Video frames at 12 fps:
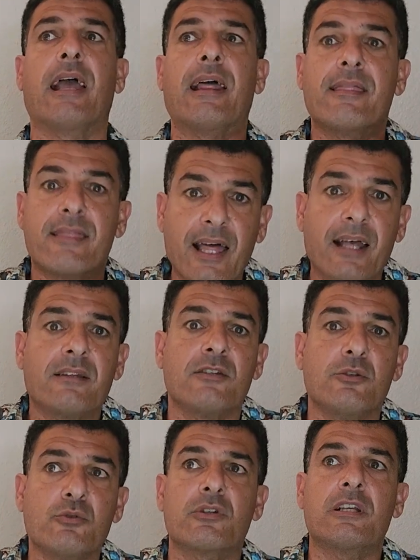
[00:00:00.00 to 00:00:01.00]
And
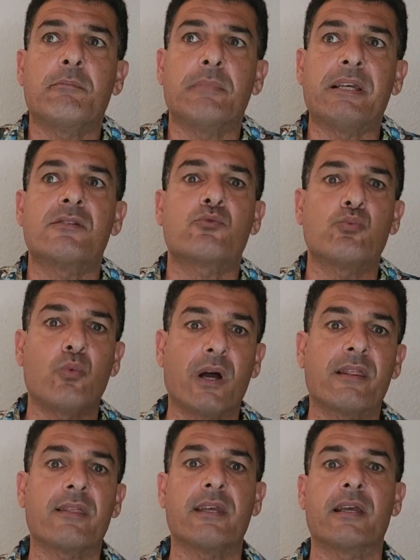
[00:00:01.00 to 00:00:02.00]
that usually means
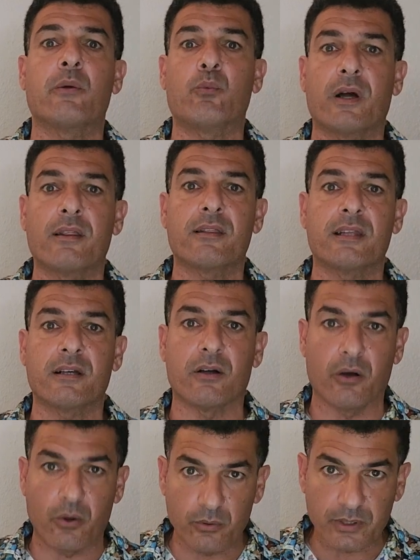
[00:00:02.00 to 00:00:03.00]
one thing and one
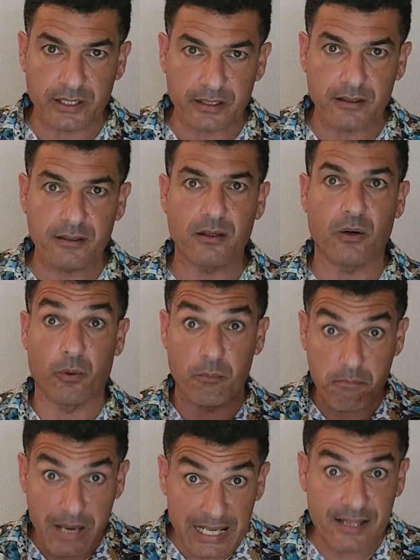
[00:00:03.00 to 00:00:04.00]
thing only, or
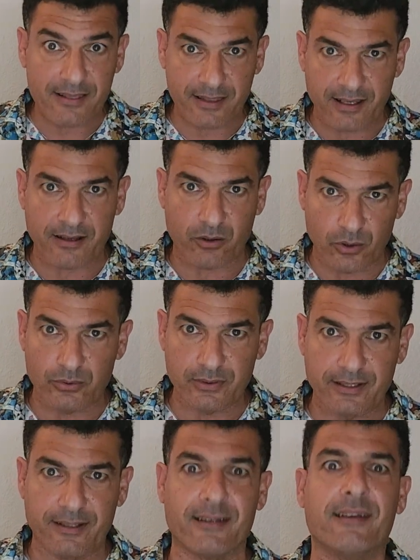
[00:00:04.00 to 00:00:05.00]
main thing
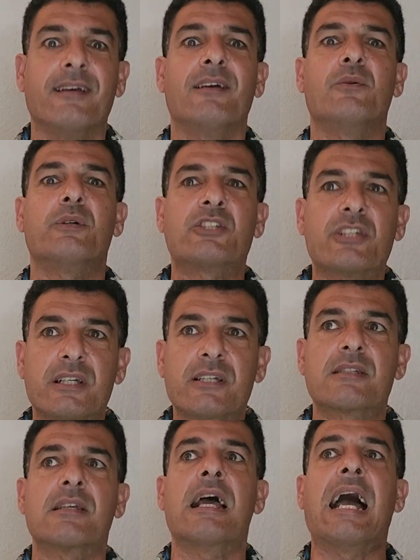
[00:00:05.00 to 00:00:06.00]
only, which
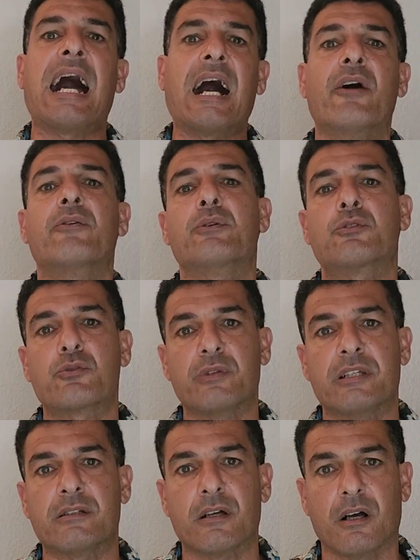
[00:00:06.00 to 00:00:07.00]
is how you
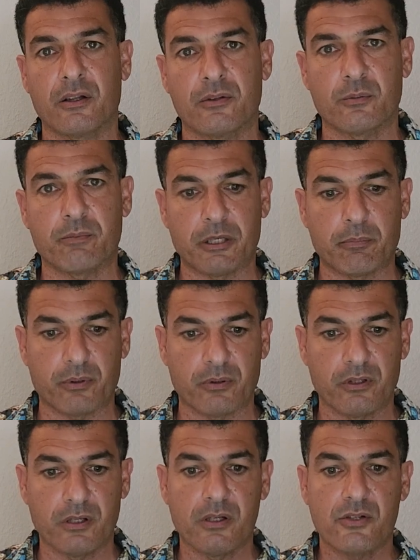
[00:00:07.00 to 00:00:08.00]
treat other
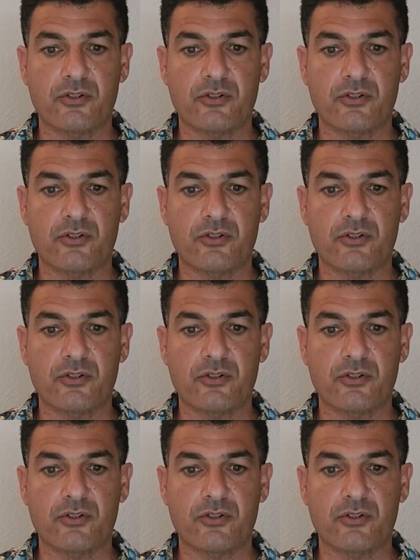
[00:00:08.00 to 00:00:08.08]
people.